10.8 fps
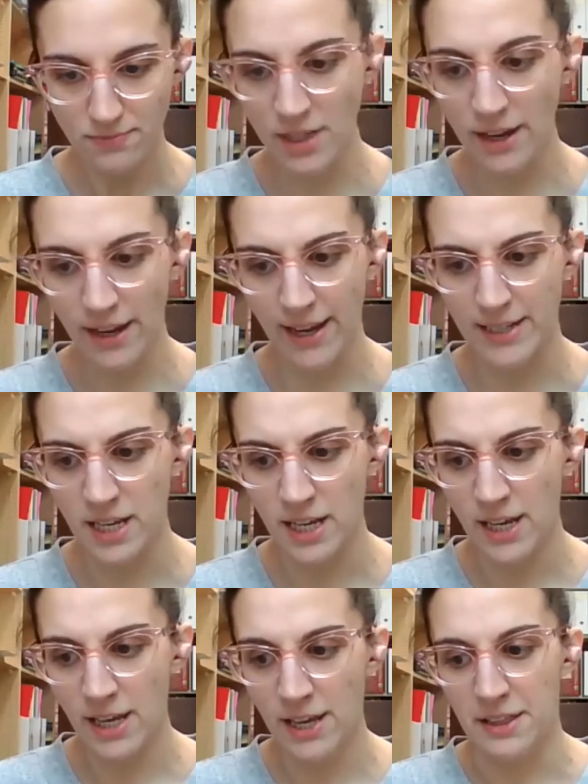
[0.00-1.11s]
And
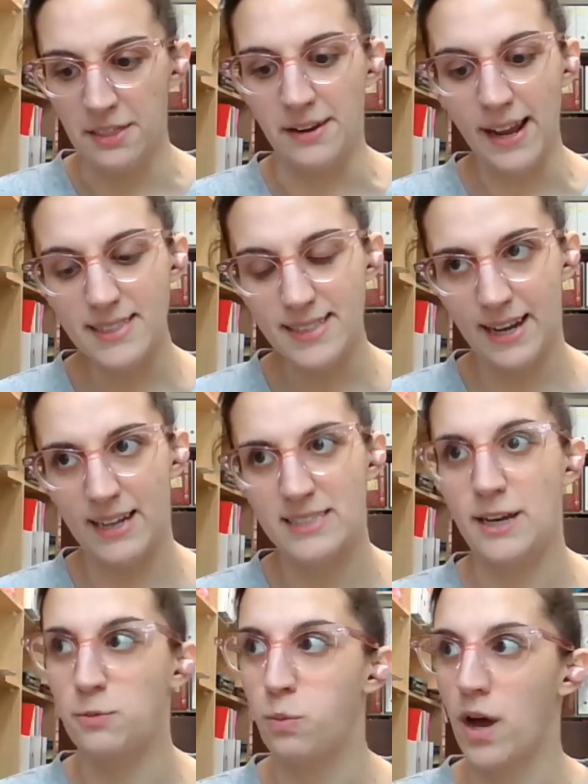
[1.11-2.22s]
the next thing I
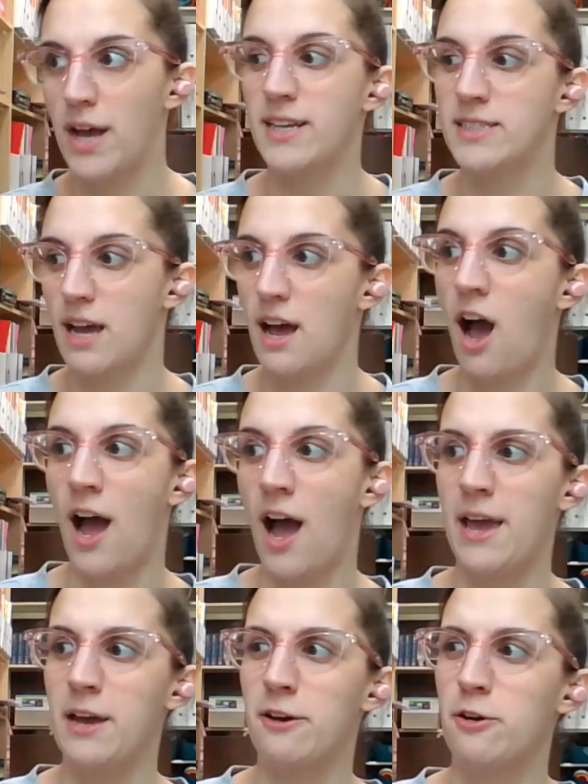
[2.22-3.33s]
did was
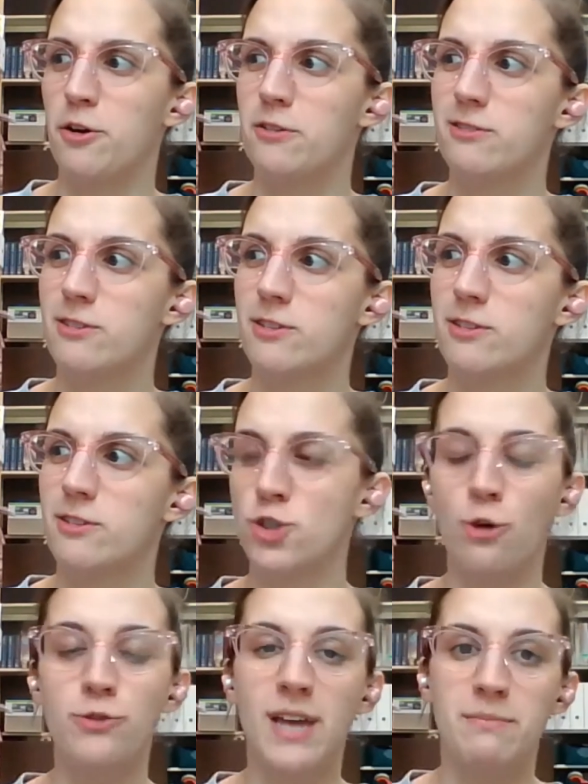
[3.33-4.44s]
I
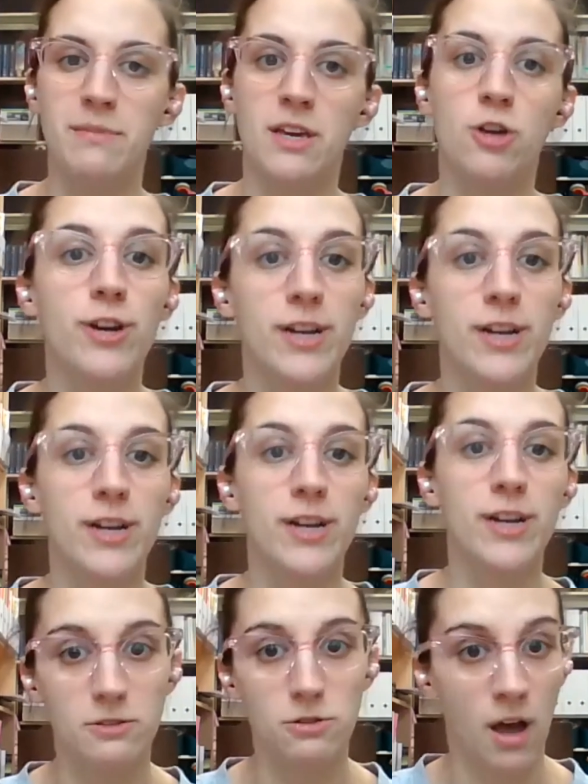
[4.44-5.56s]
showed them the Cricut
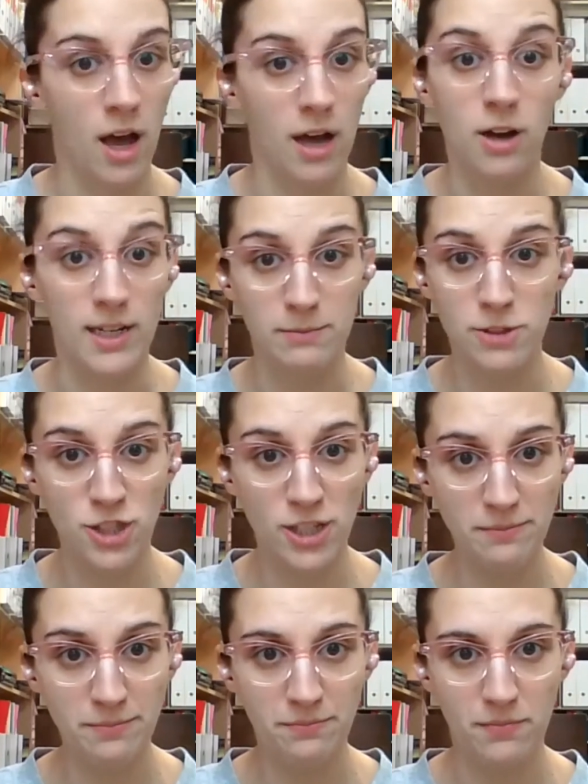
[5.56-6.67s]
cutting machine,
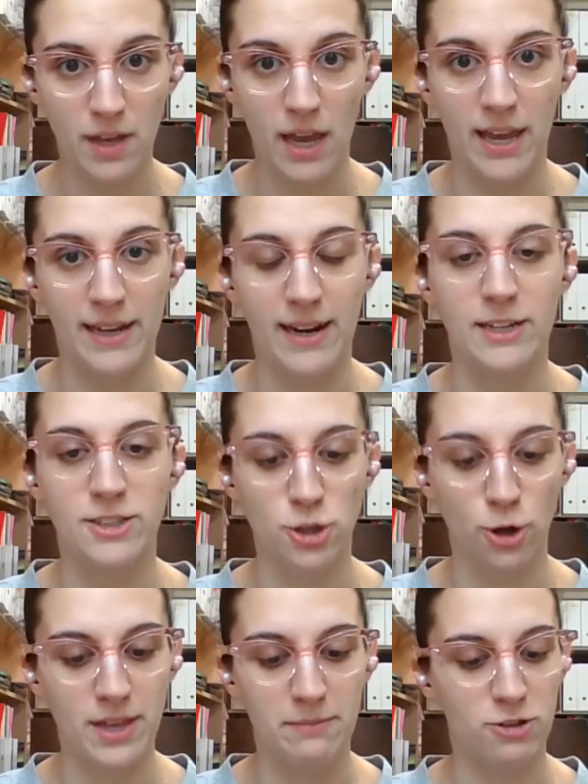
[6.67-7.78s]
and I
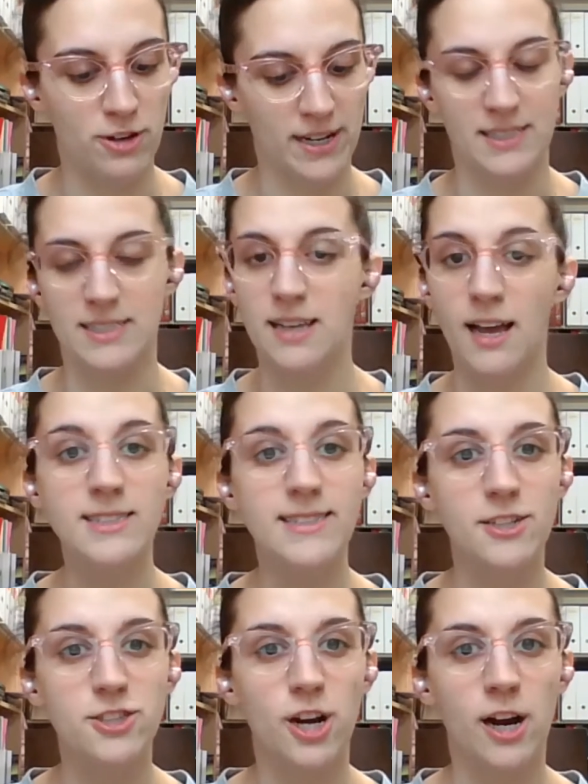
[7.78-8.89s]
showed them the Cricut Design
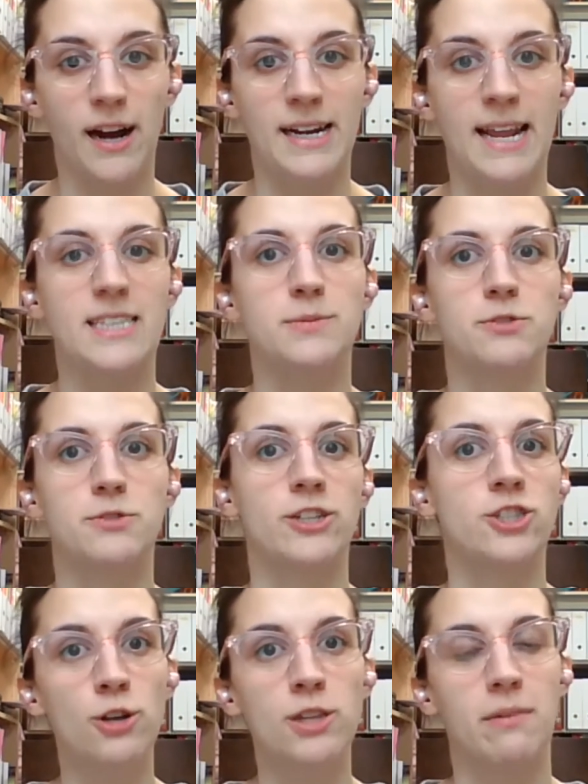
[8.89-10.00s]
Center, and I
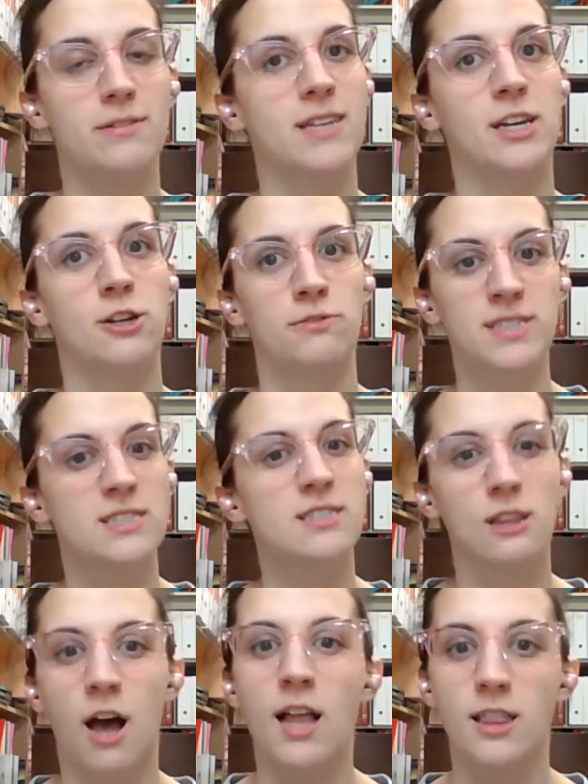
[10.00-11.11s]
showed them, I was like, this is a
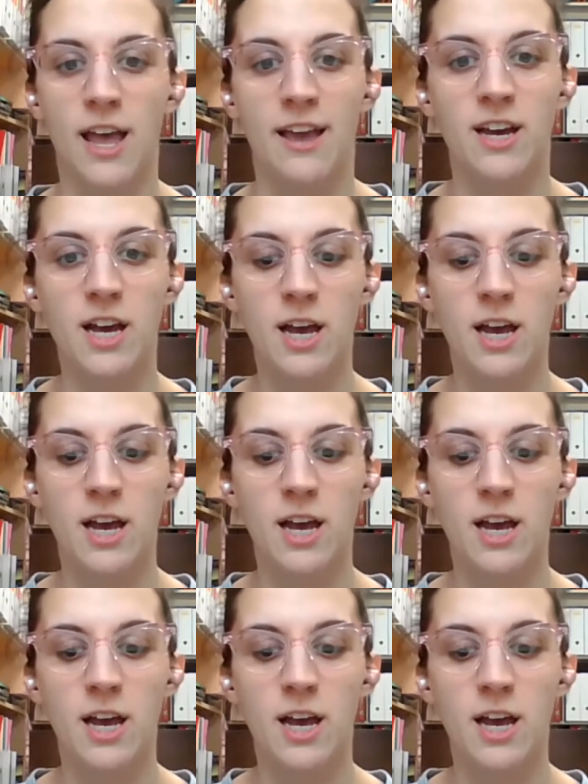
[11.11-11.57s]
lot like